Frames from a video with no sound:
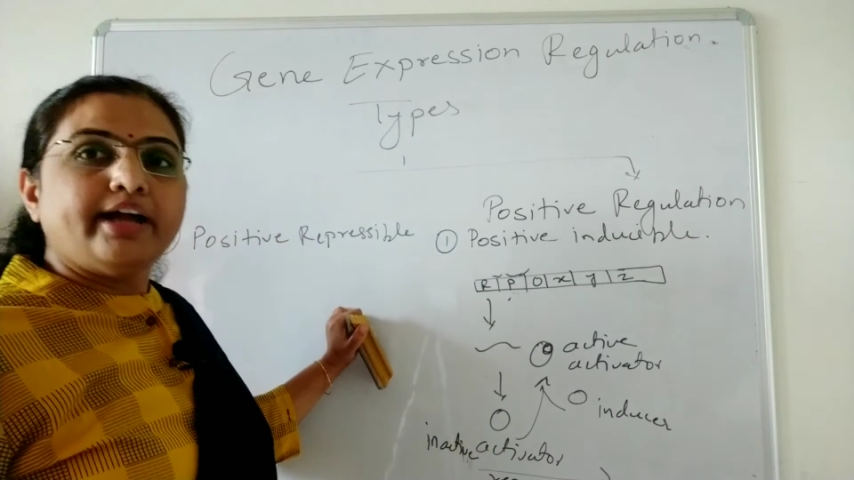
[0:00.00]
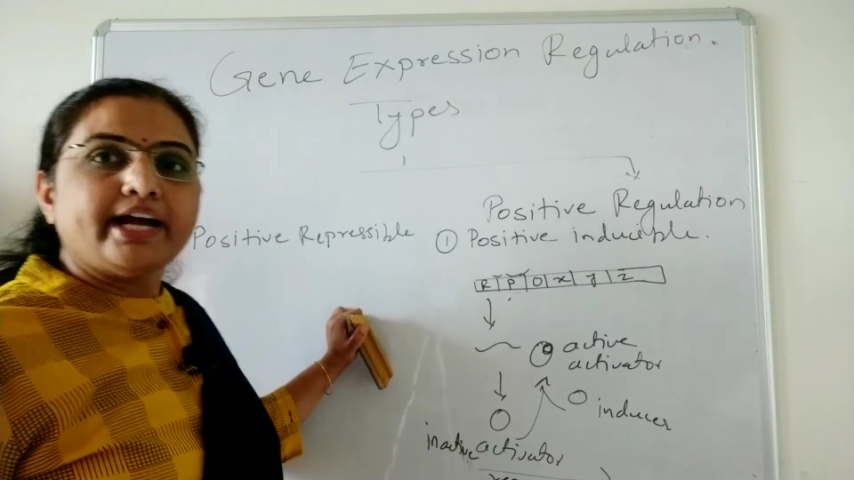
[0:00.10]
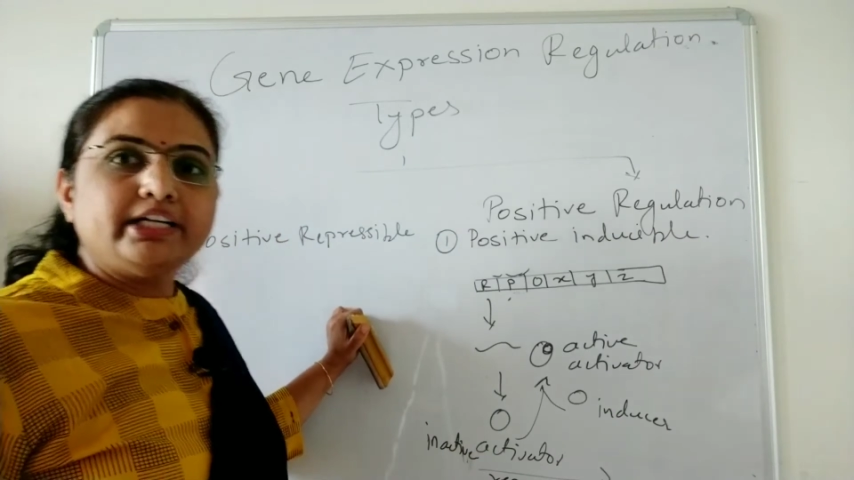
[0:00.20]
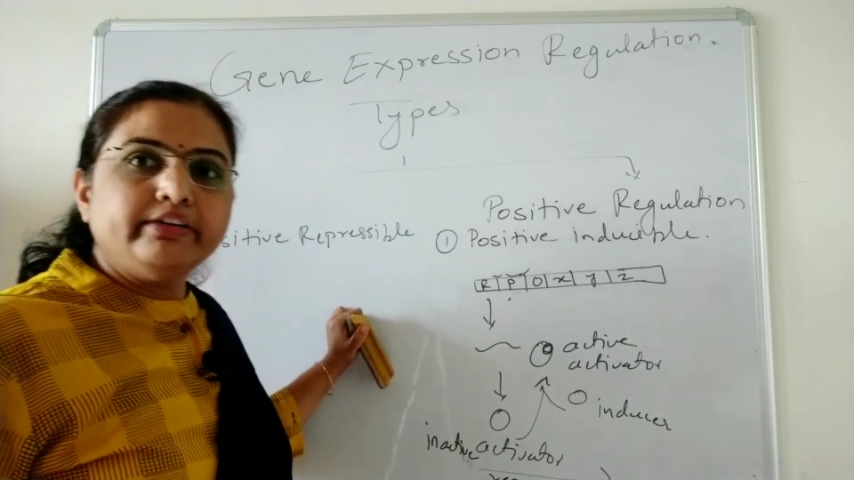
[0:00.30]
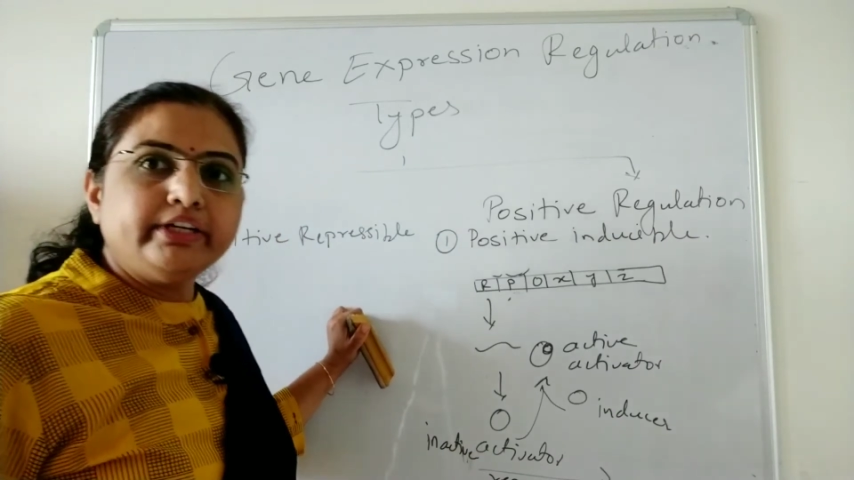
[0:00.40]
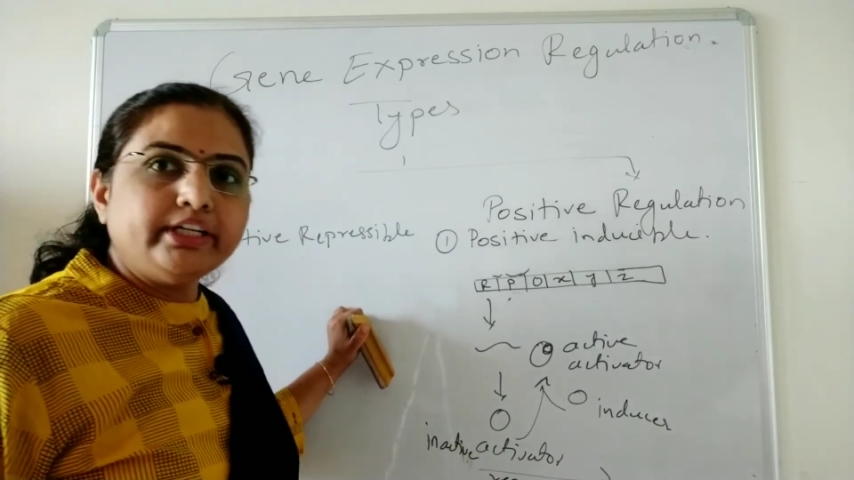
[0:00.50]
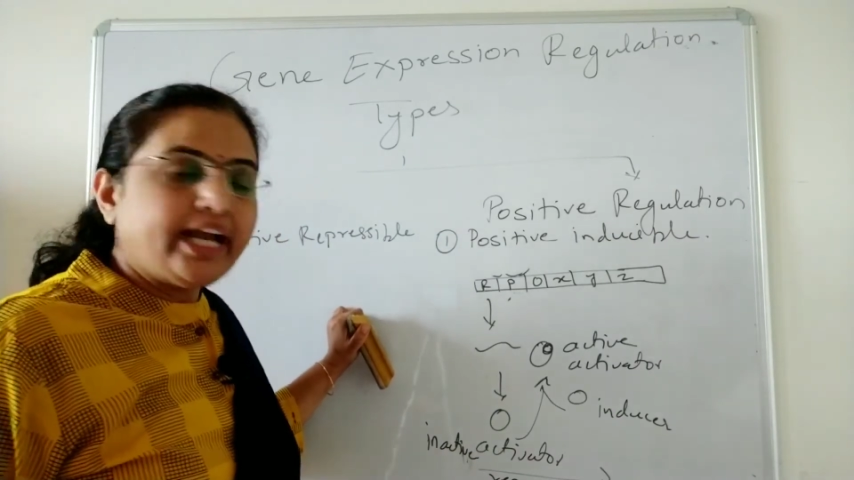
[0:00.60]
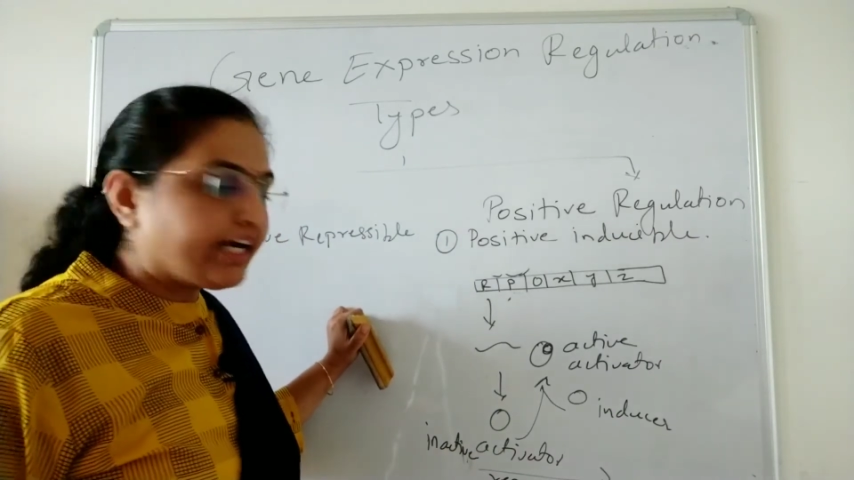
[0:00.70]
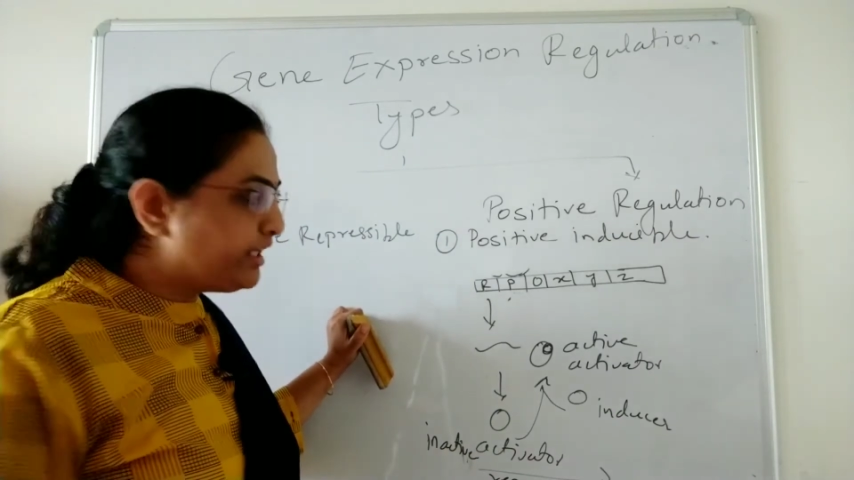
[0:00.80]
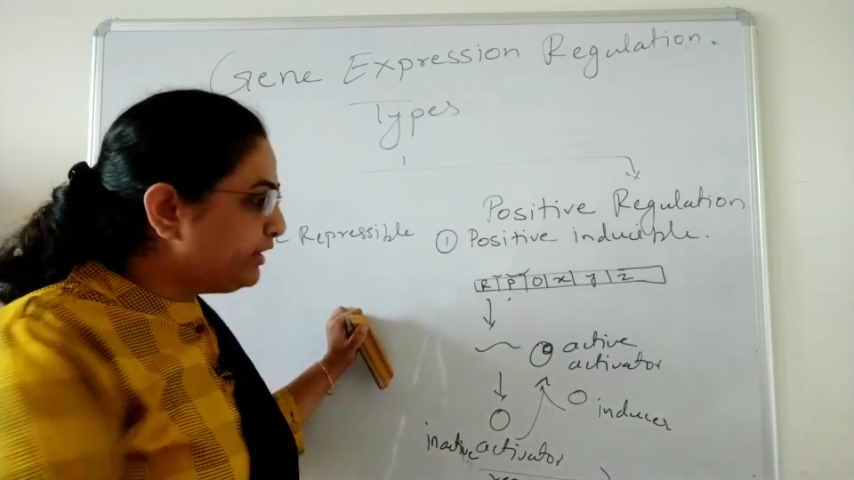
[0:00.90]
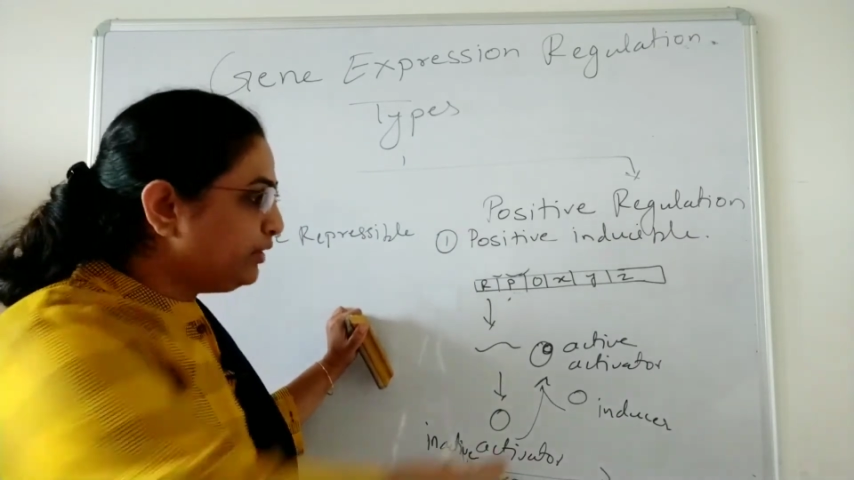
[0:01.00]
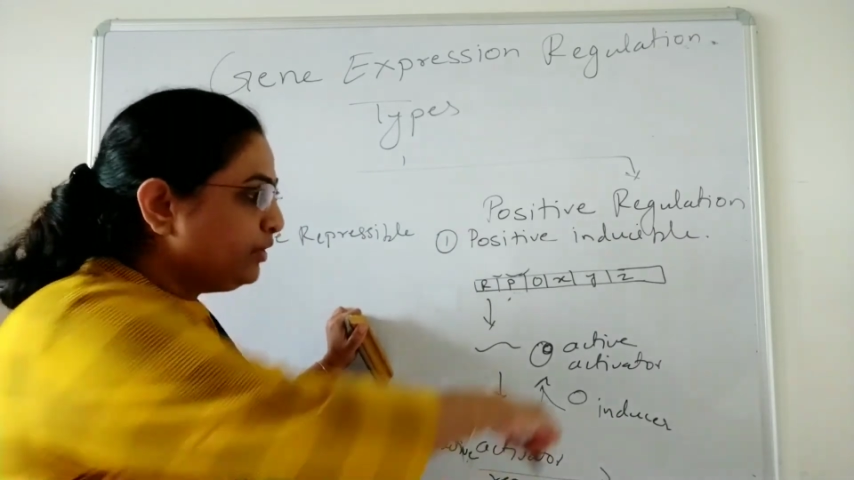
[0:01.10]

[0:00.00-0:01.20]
activator active?